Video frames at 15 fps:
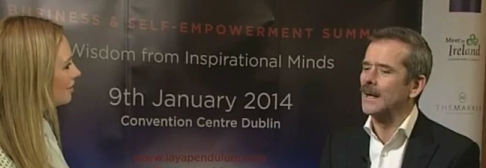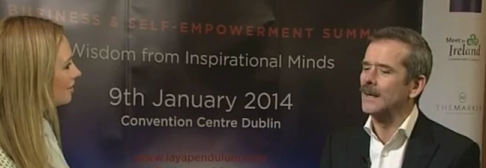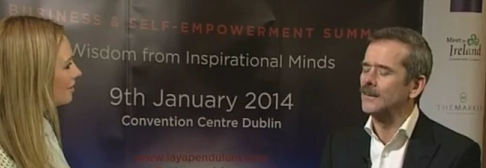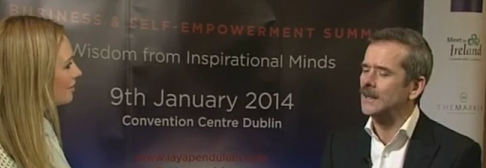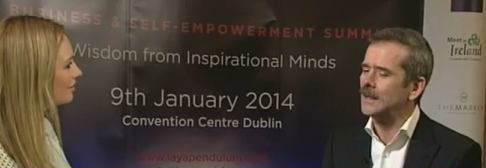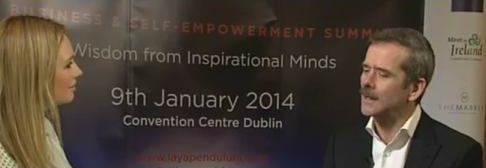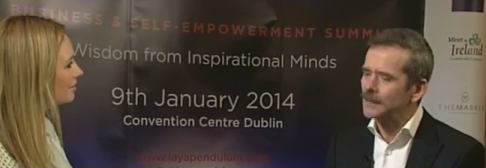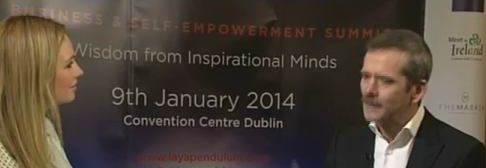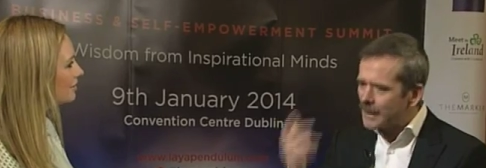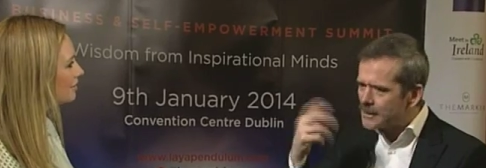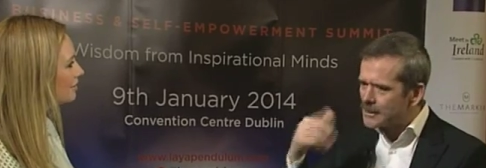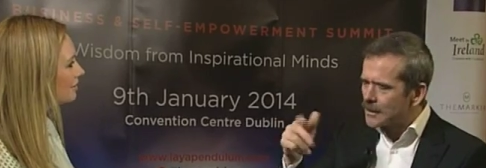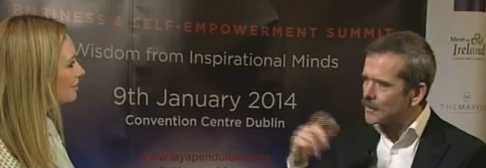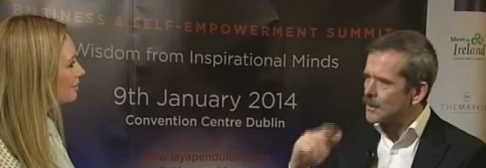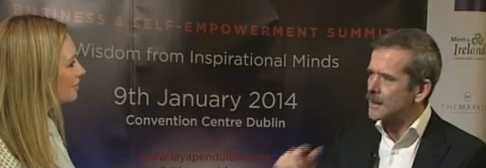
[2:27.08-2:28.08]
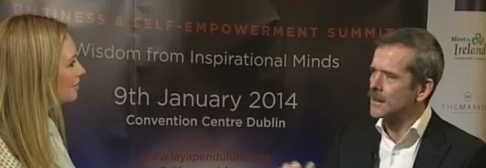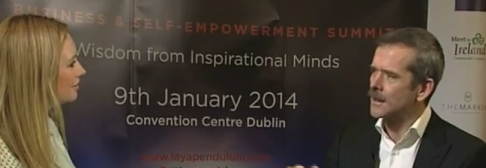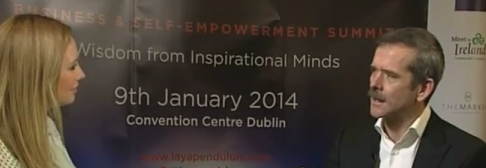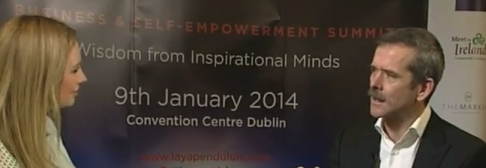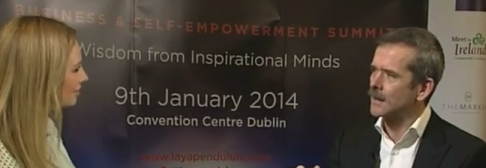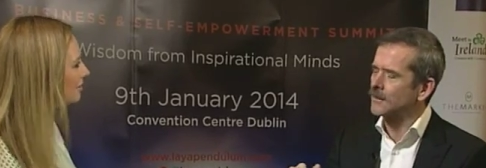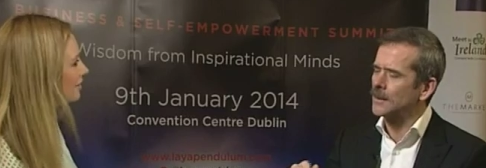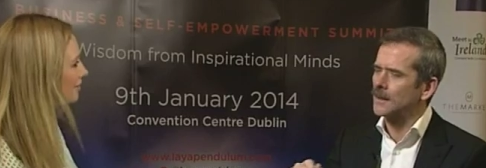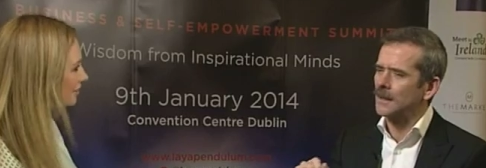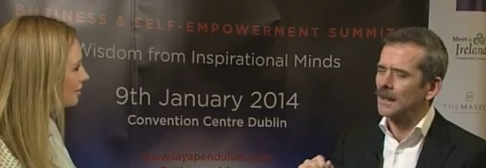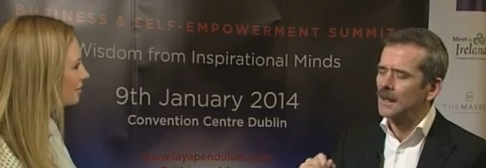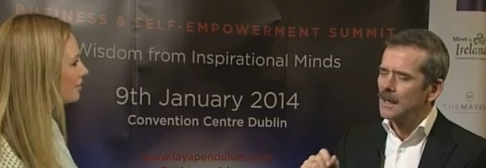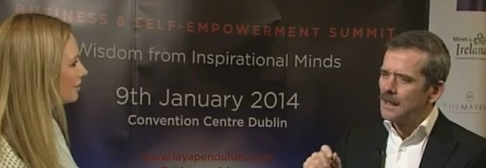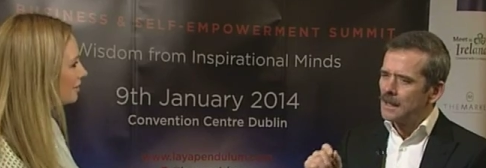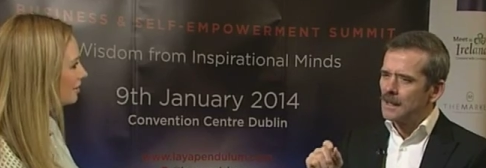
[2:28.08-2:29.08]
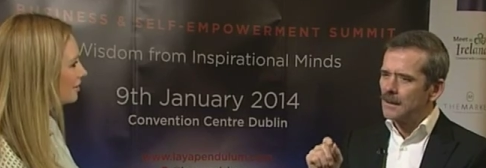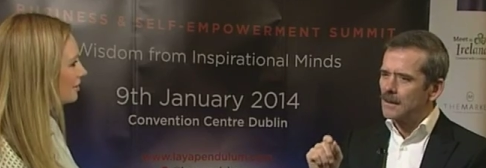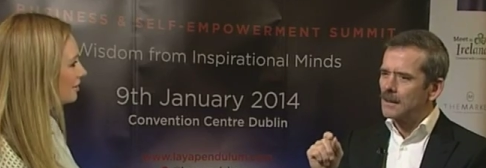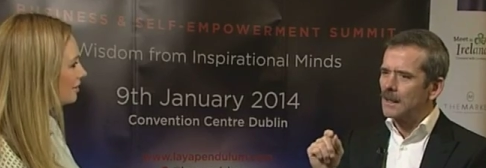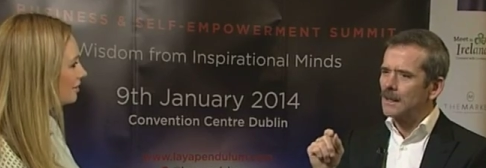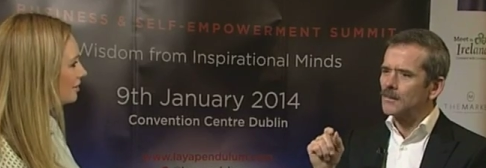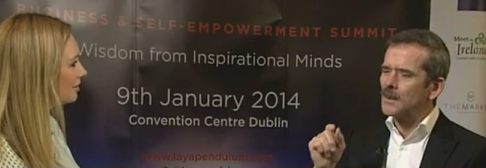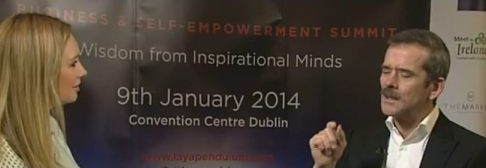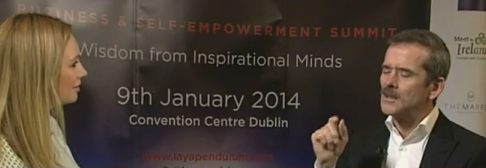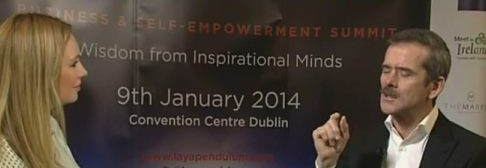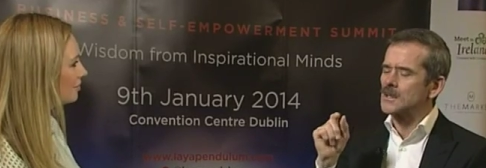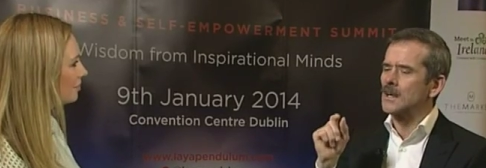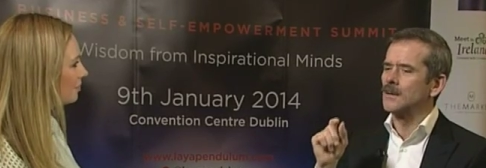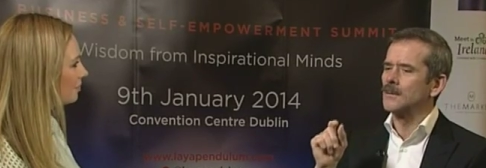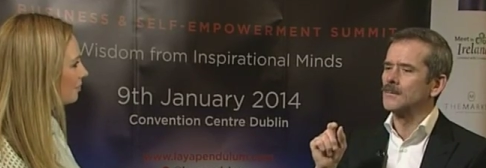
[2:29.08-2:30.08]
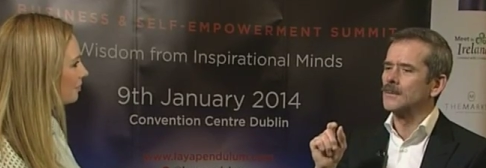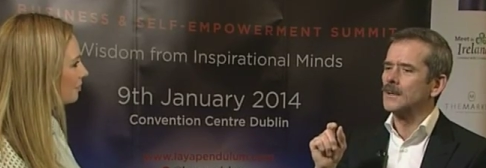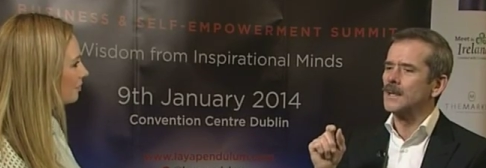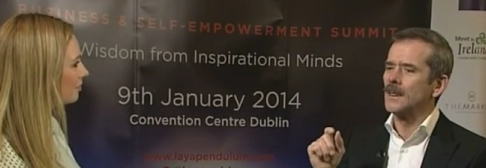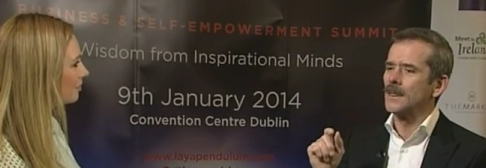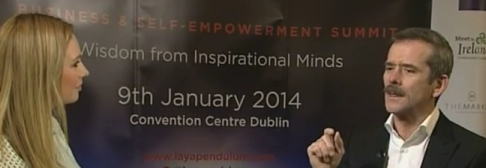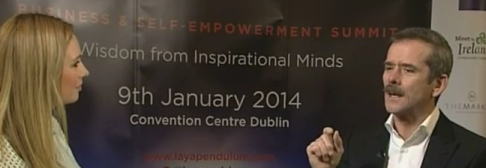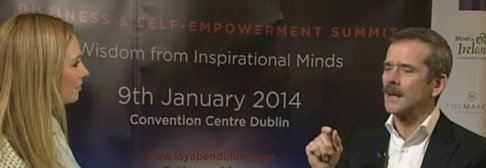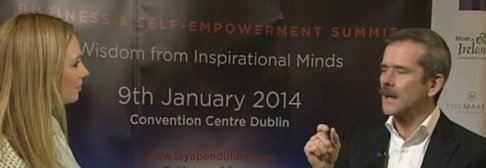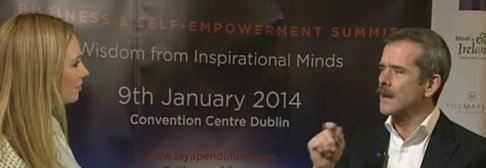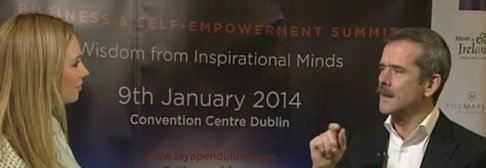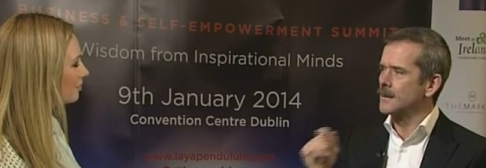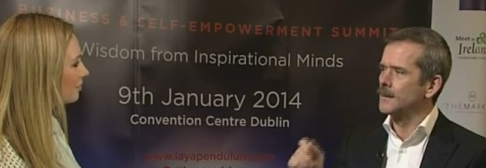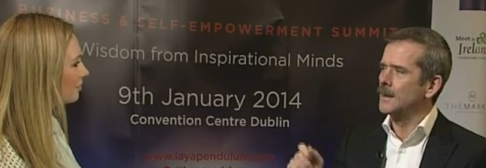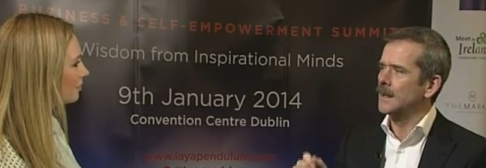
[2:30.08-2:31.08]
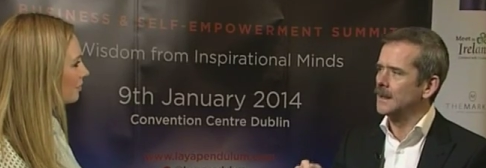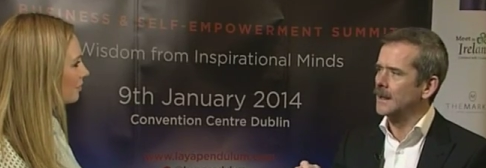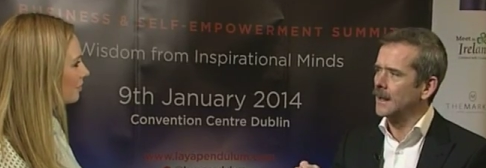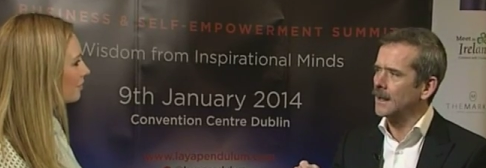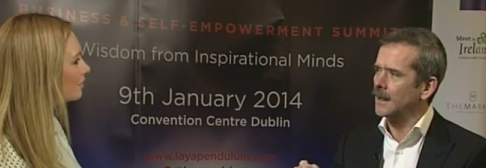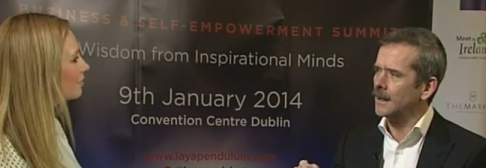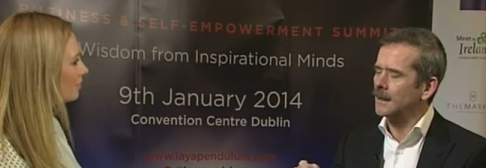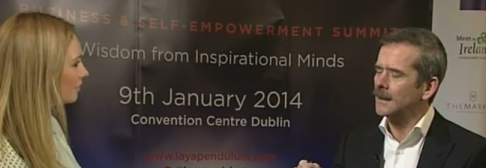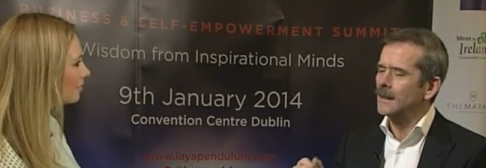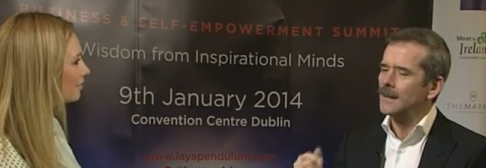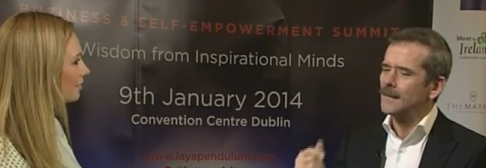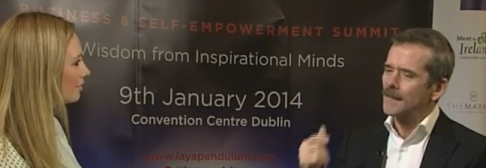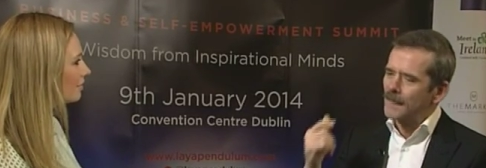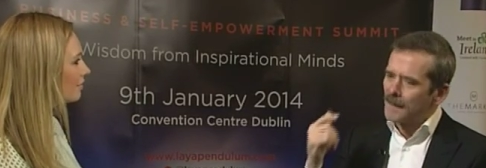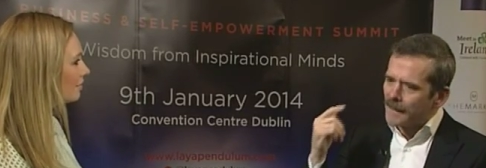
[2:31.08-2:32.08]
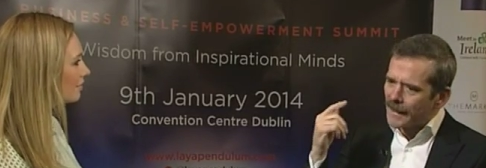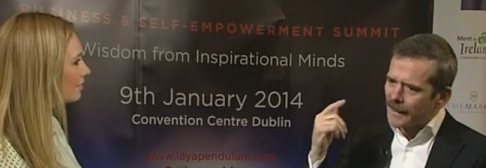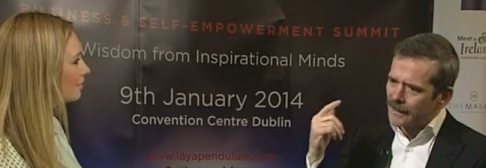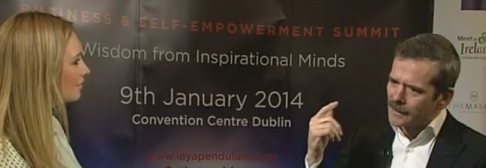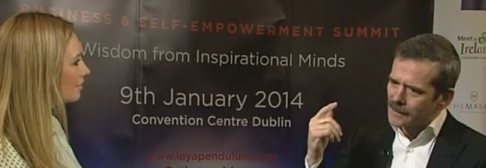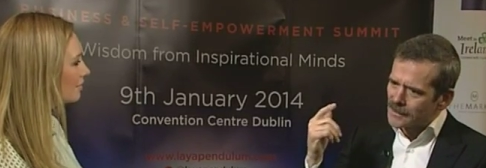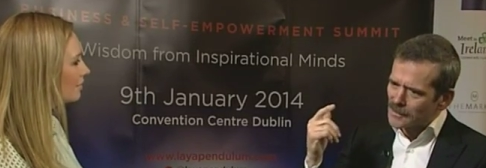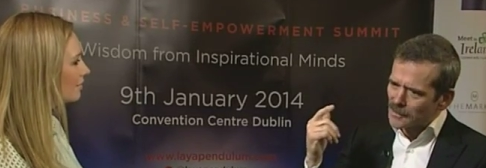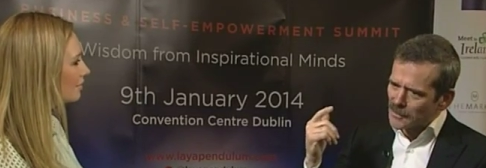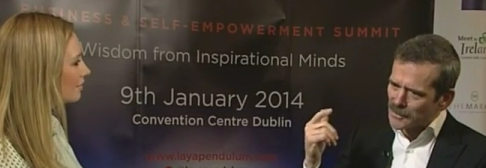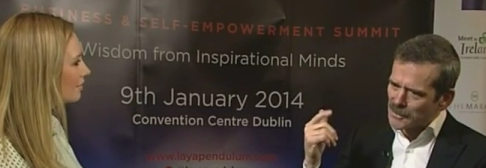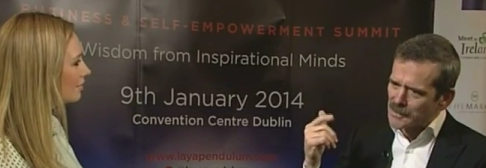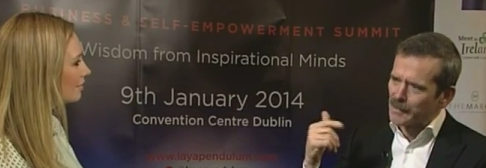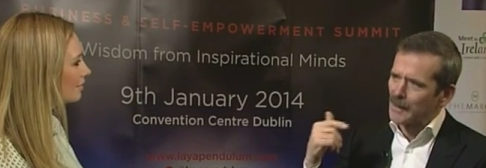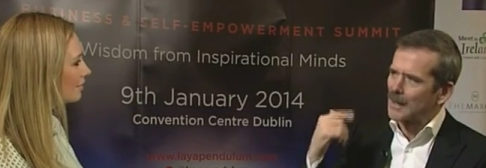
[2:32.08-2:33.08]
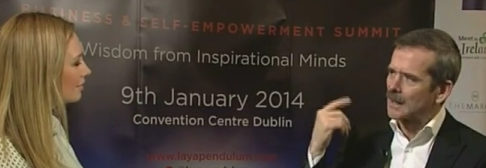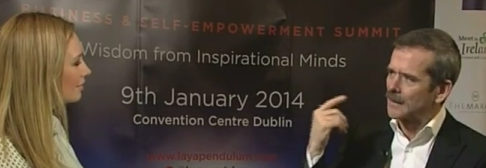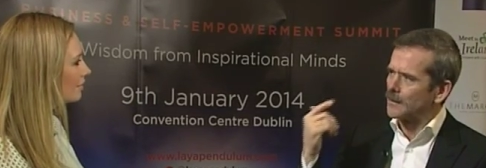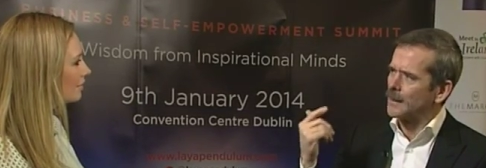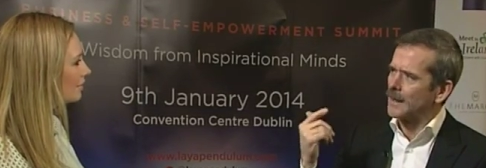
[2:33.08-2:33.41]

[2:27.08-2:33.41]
Speaker 1: gravity, it makes you rethink everything. You, and when you start rethinking the mundane, then that's the real spark of